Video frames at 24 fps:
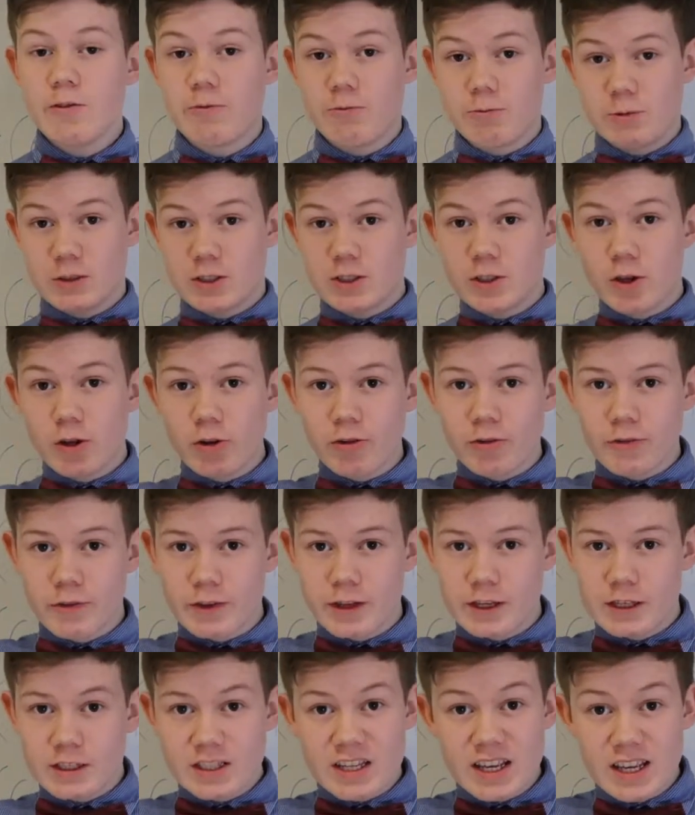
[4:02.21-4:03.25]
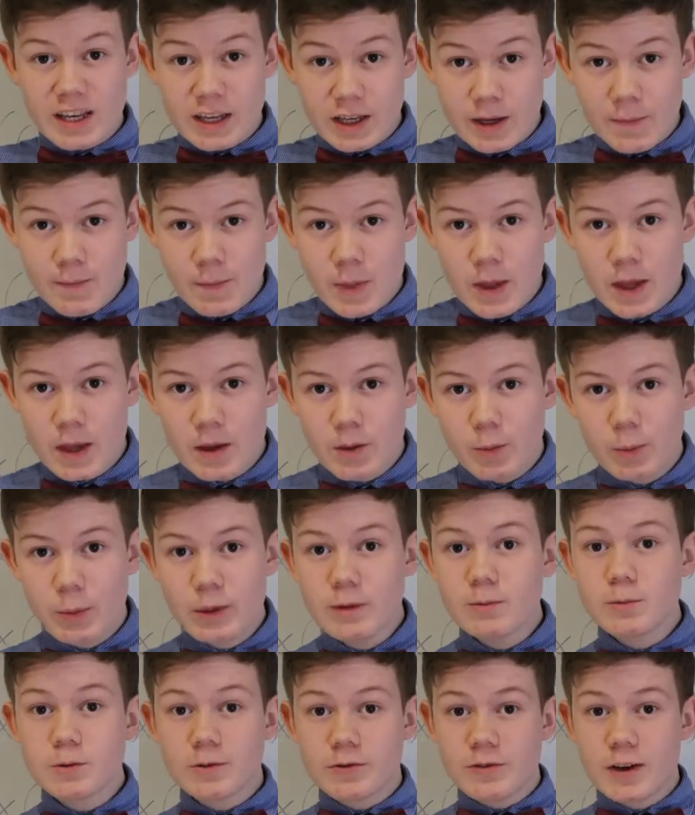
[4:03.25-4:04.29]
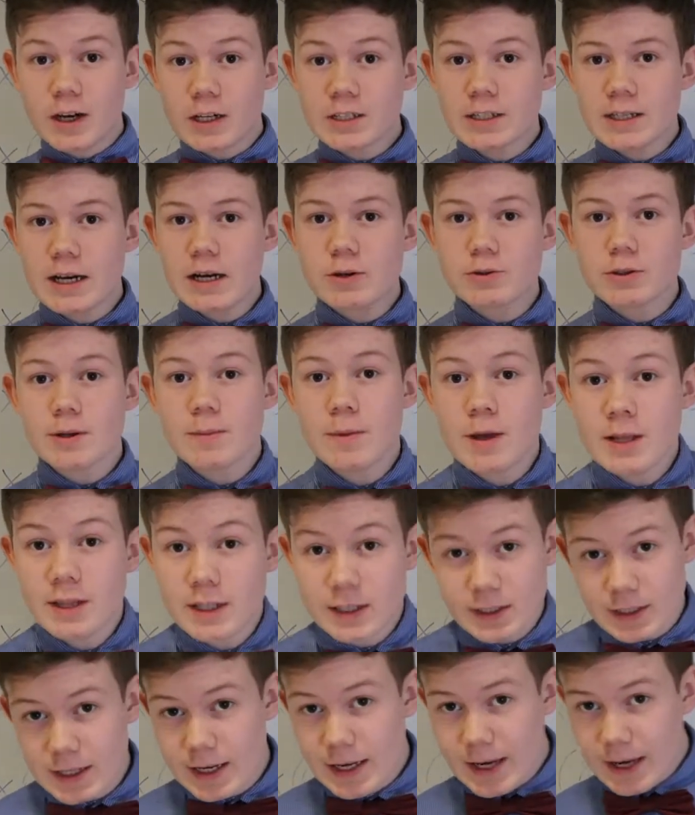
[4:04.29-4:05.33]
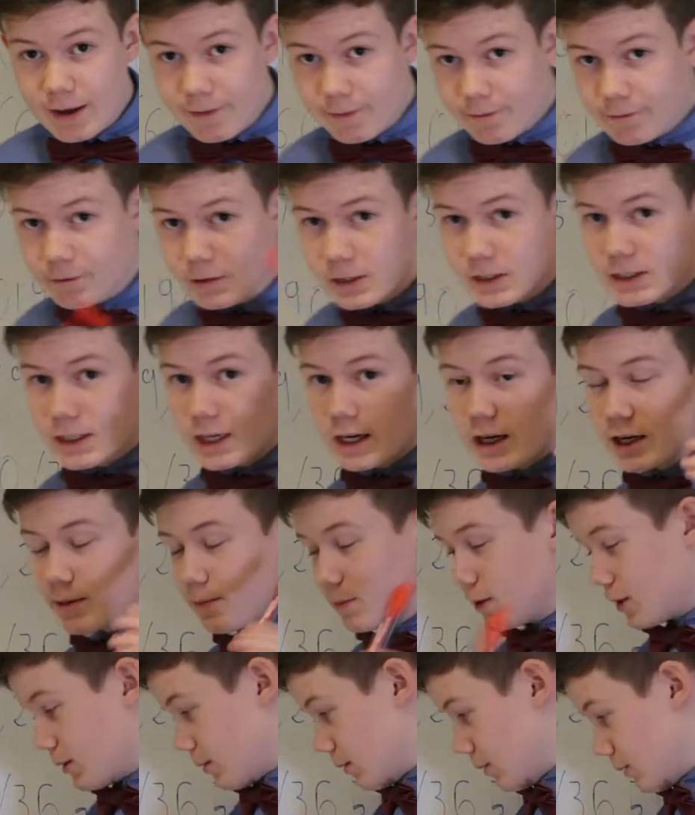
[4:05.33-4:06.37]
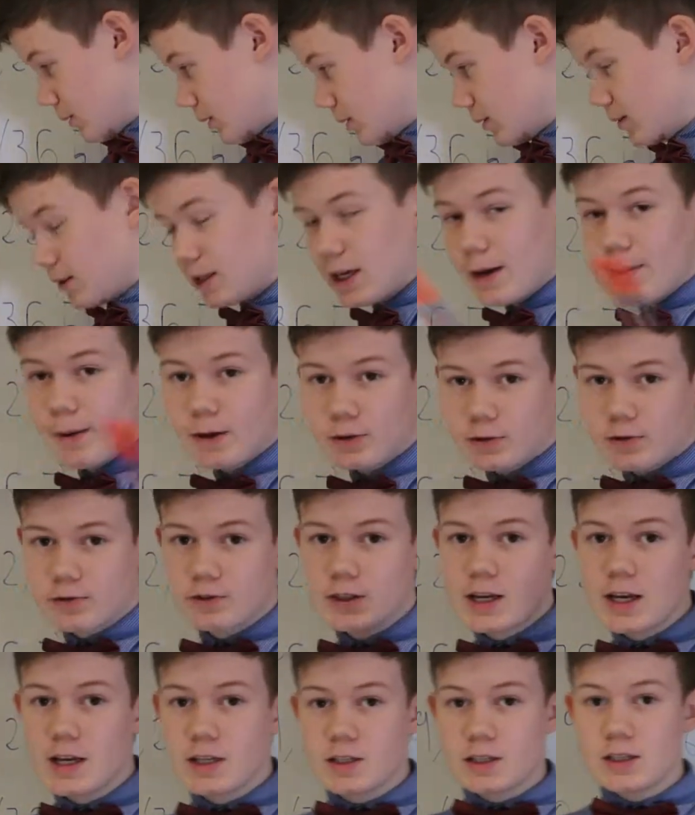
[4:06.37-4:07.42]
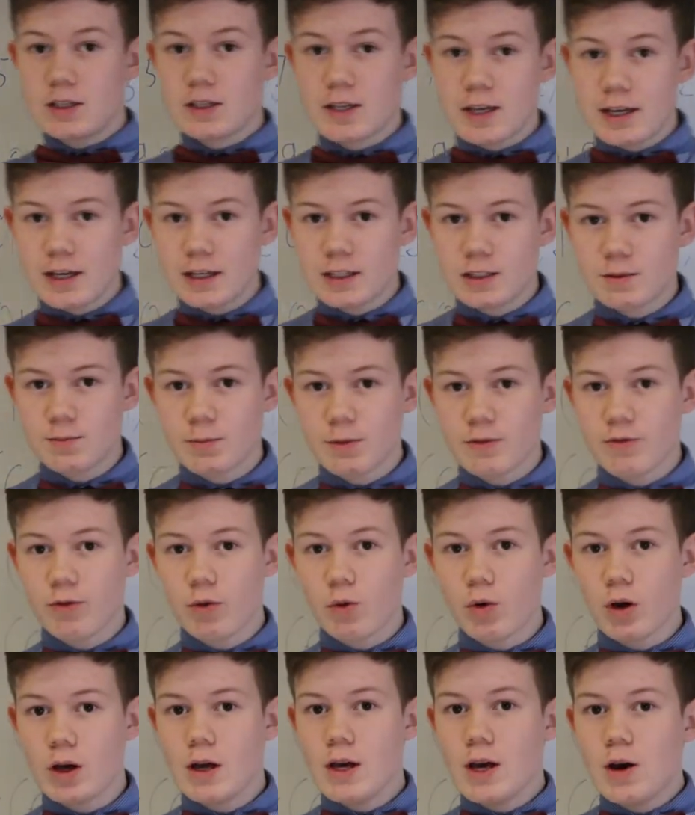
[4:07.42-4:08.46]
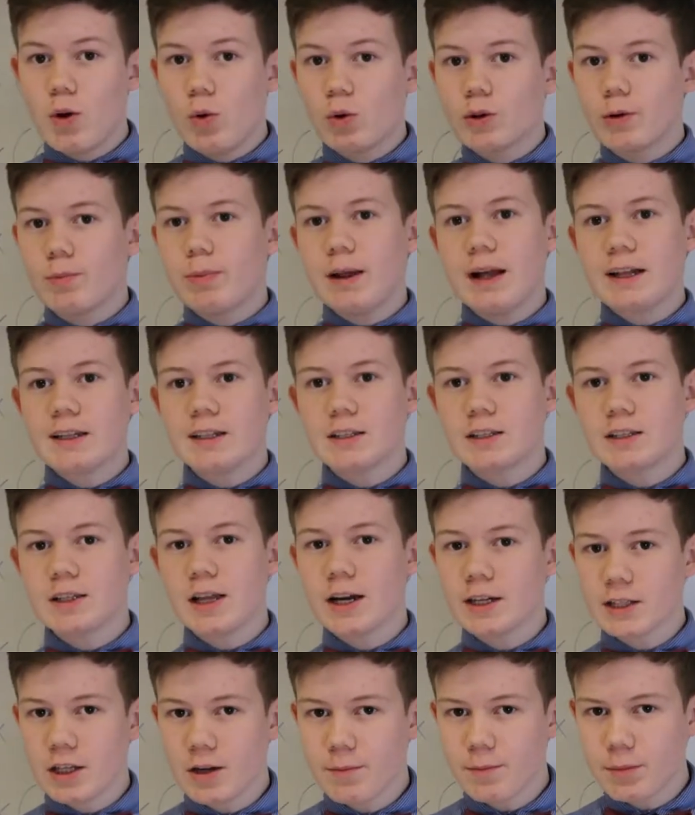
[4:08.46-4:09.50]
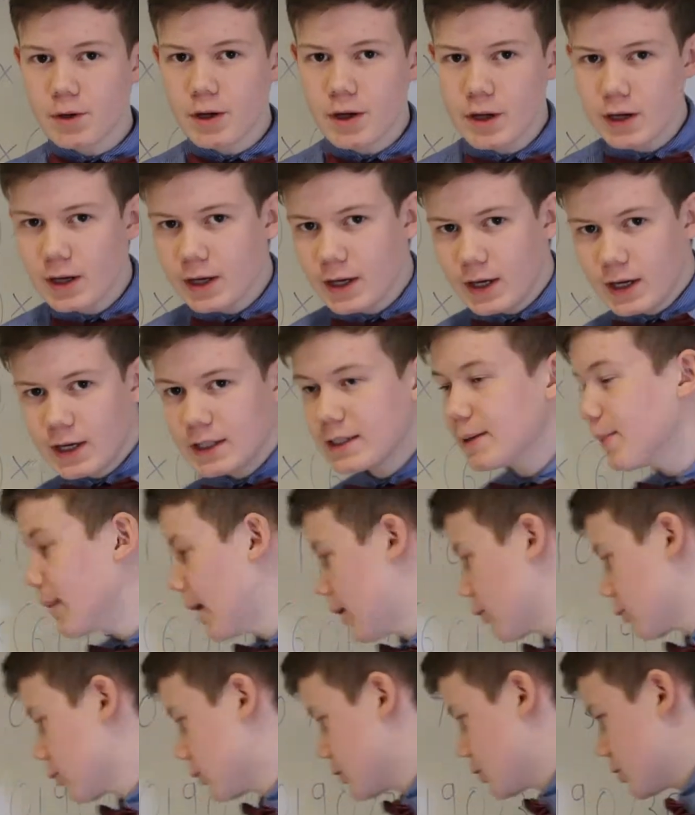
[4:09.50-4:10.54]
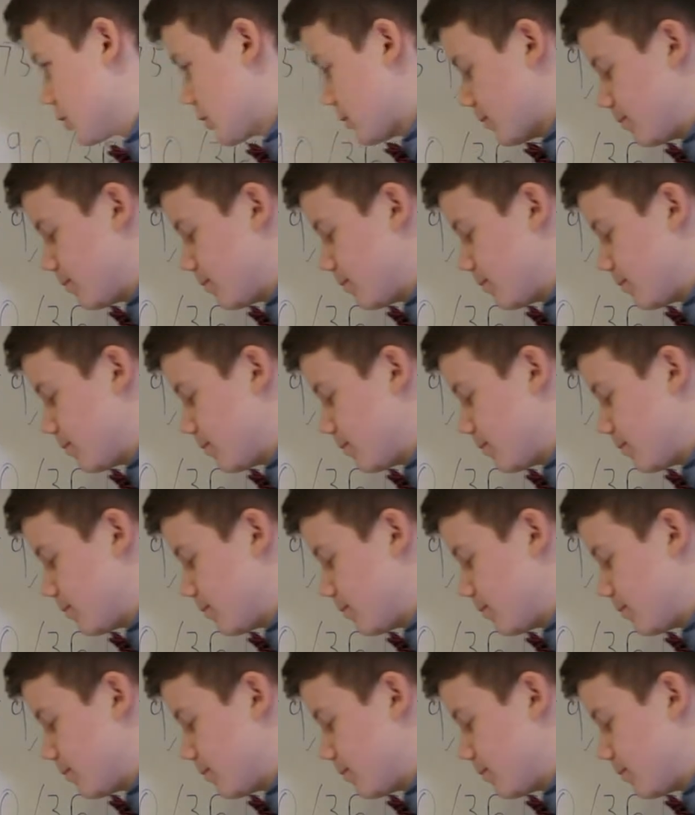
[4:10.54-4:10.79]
if we solve this thing, we would find out that every time the, the amount of years it takes before all the planets line up is about